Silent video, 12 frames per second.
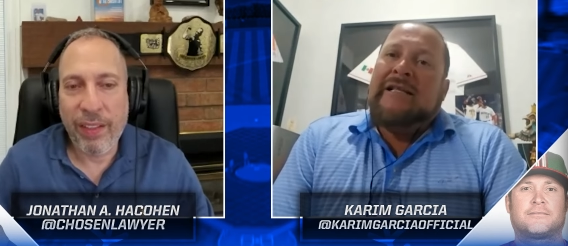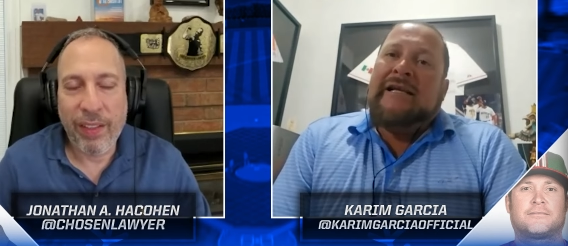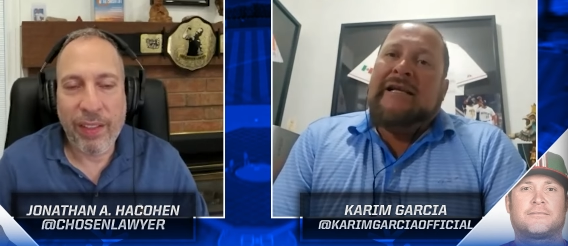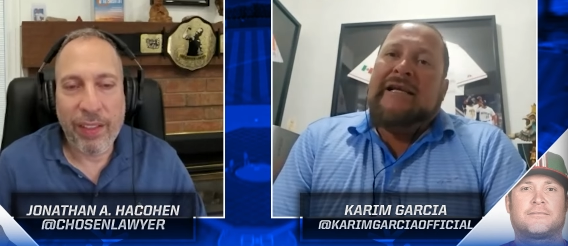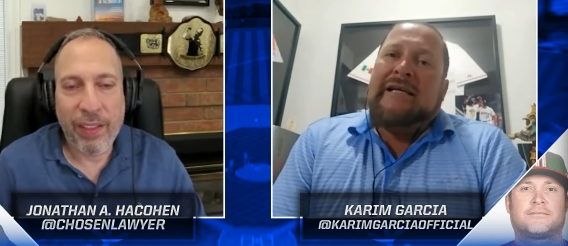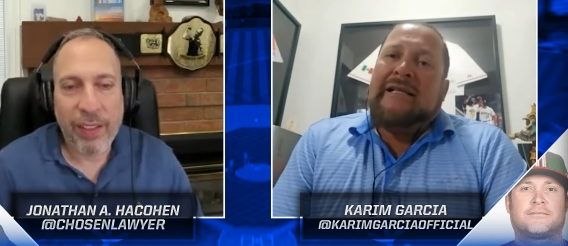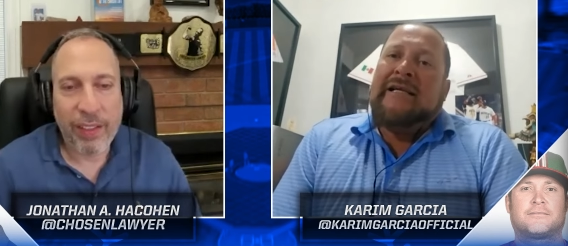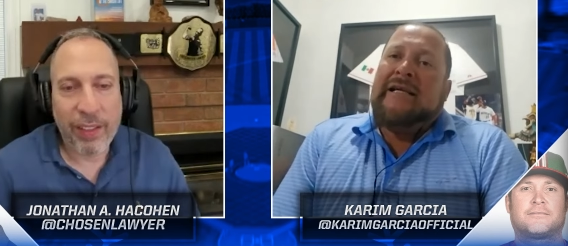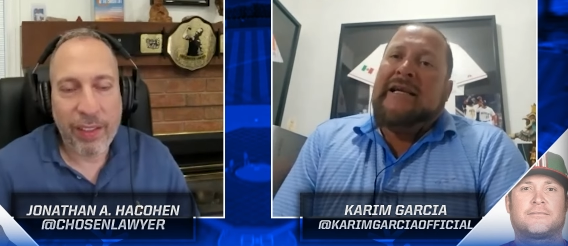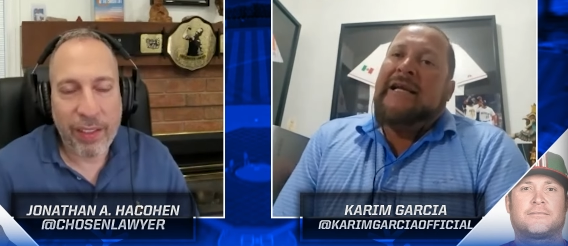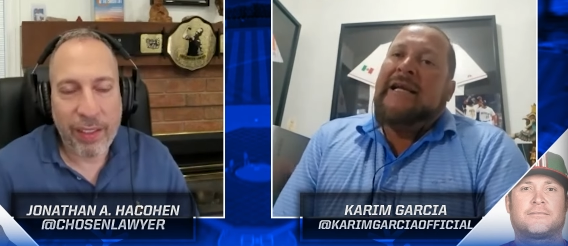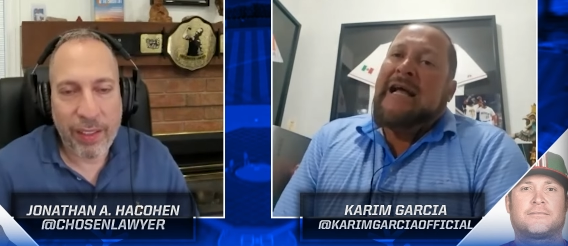Speaker 1: They
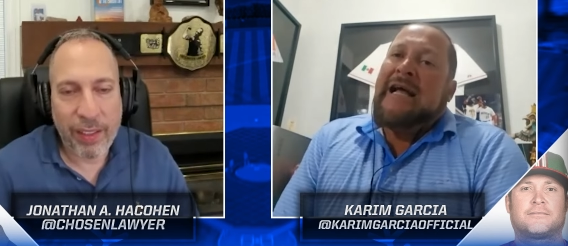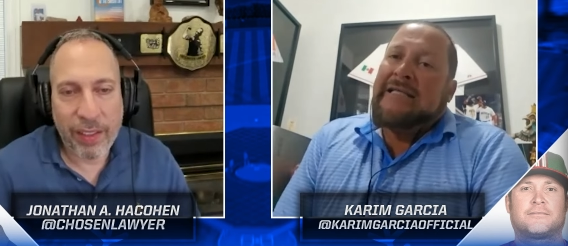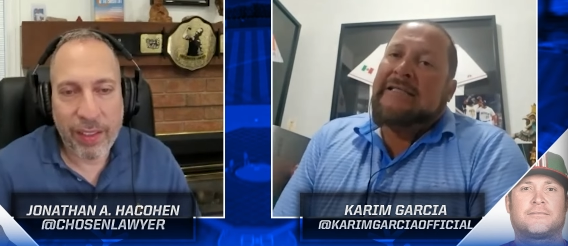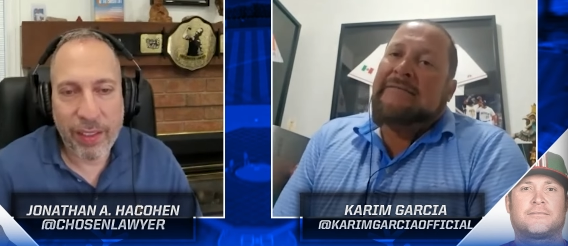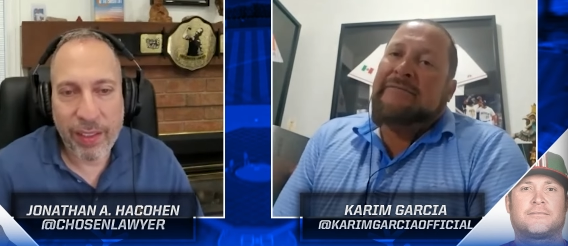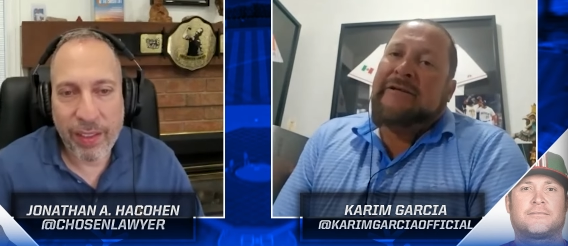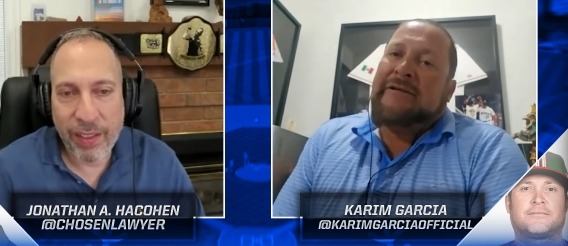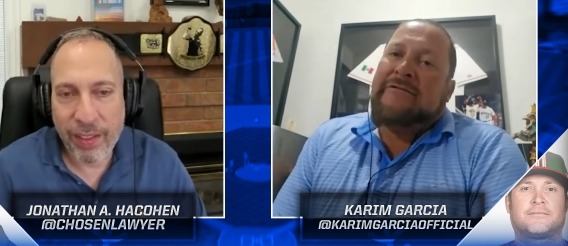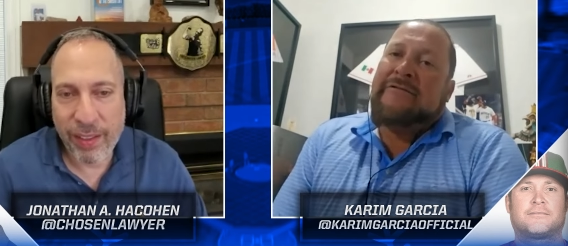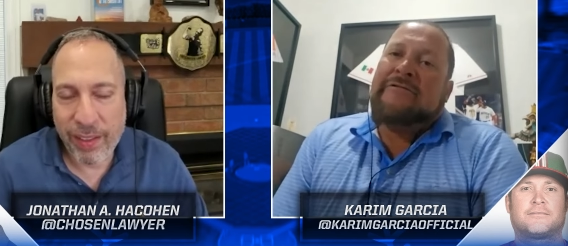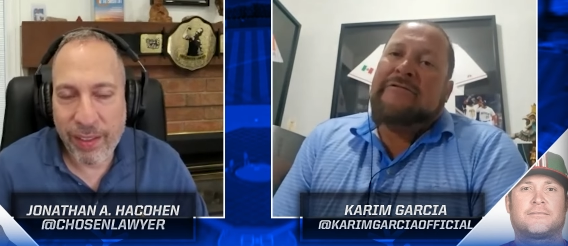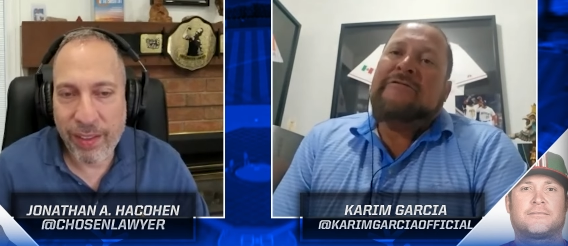cannot,
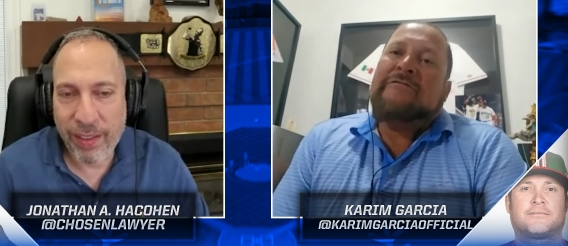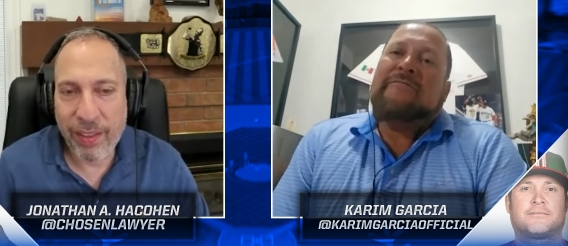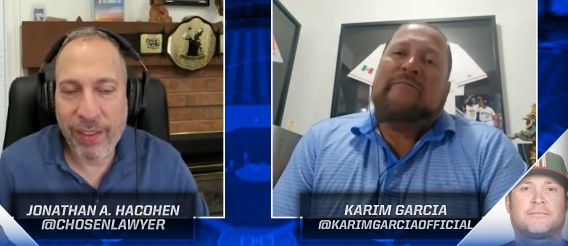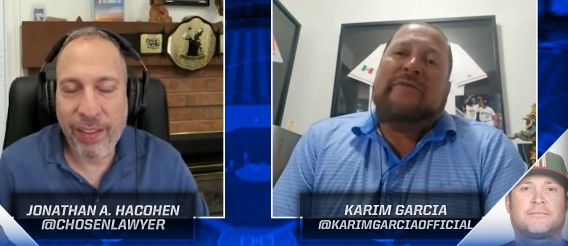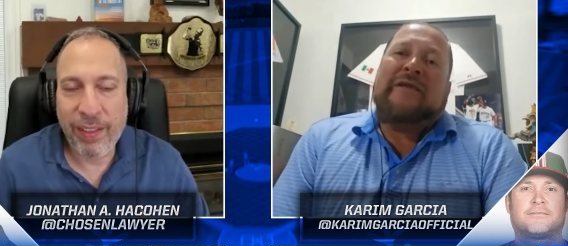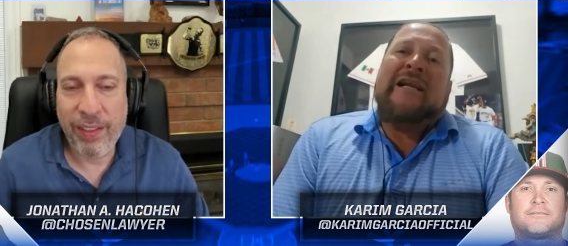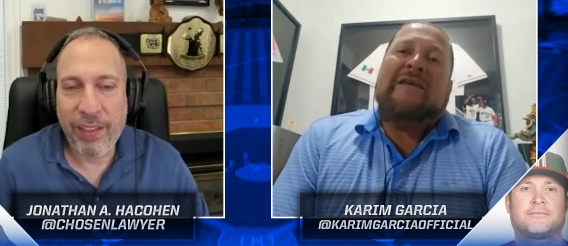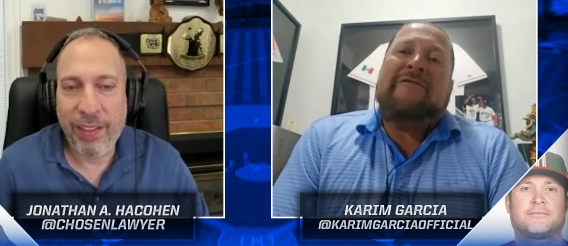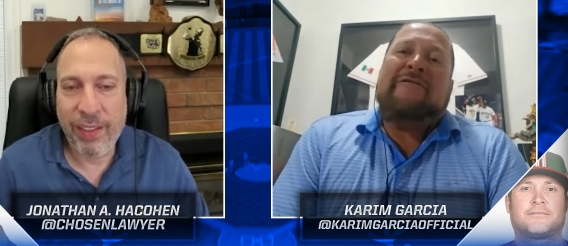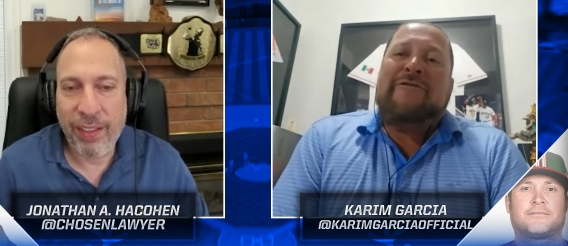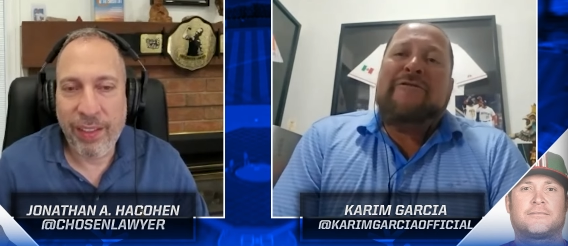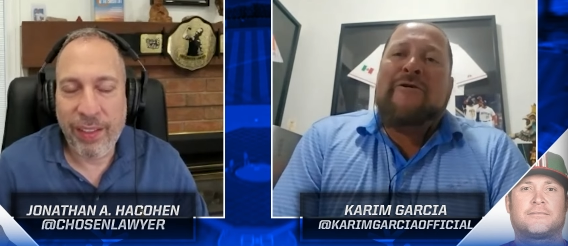because they
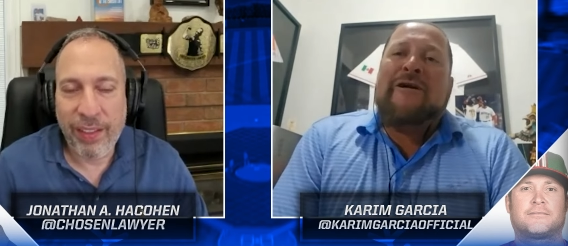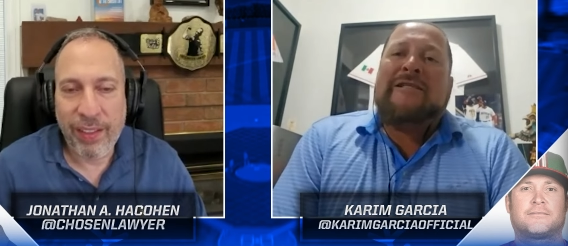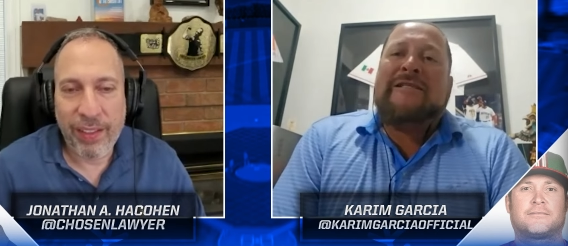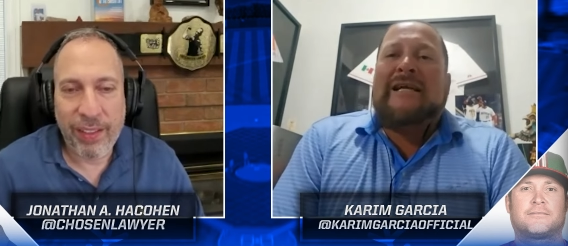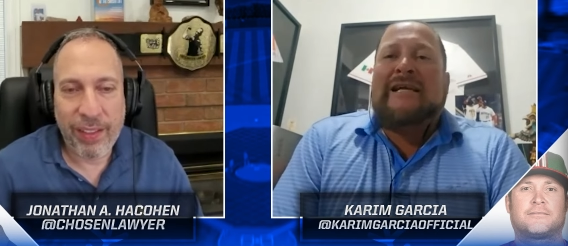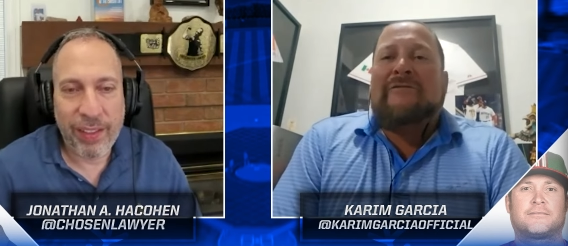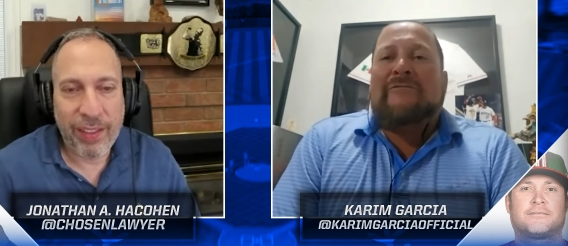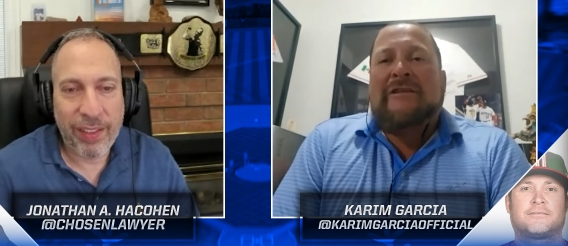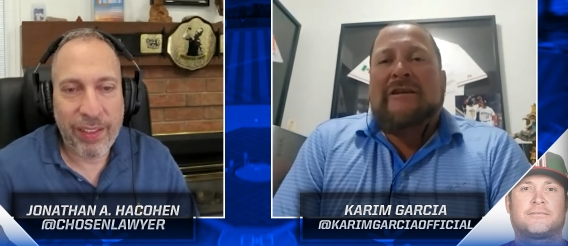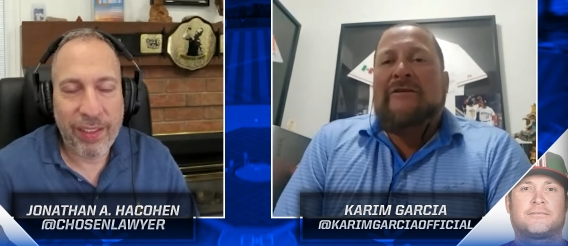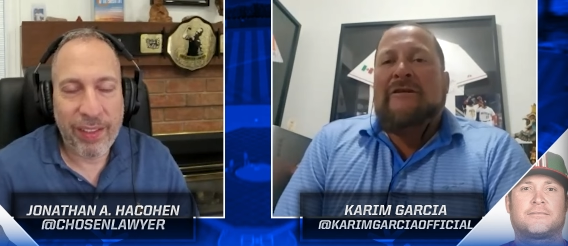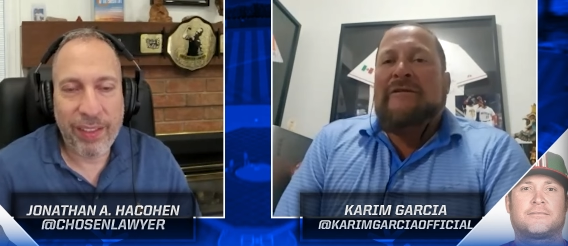never know exactly
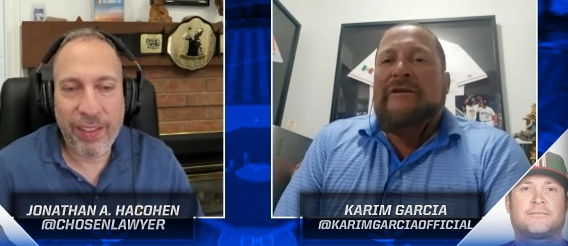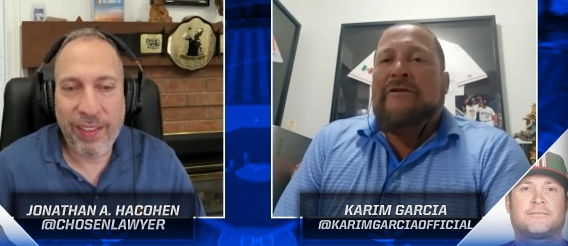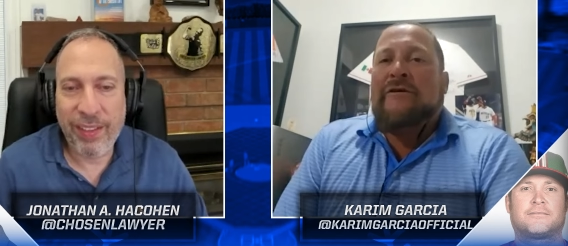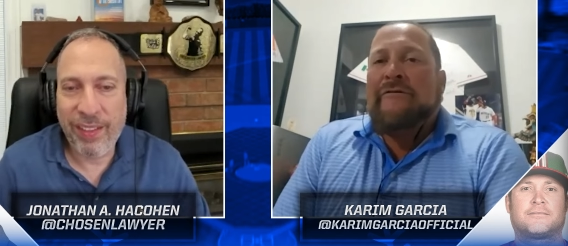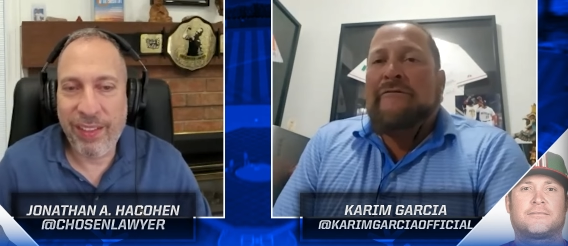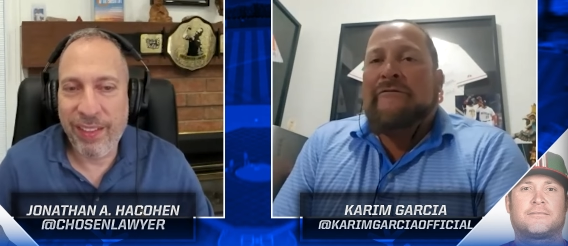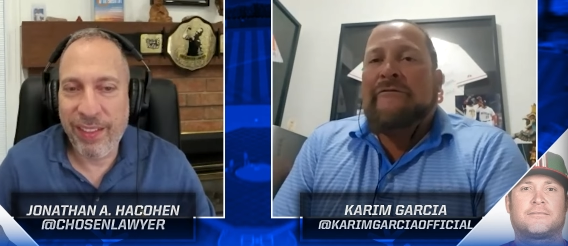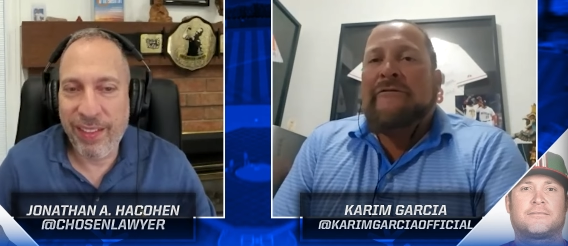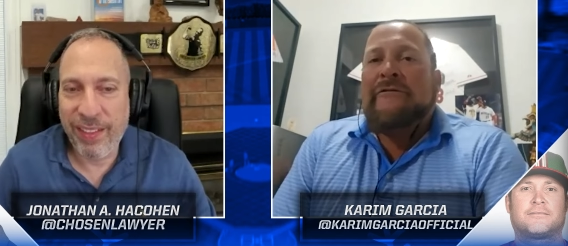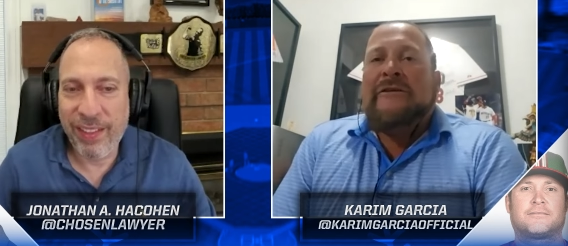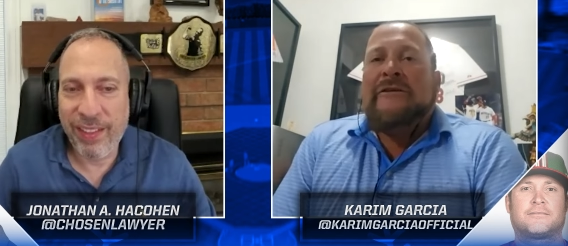when they're going to be off,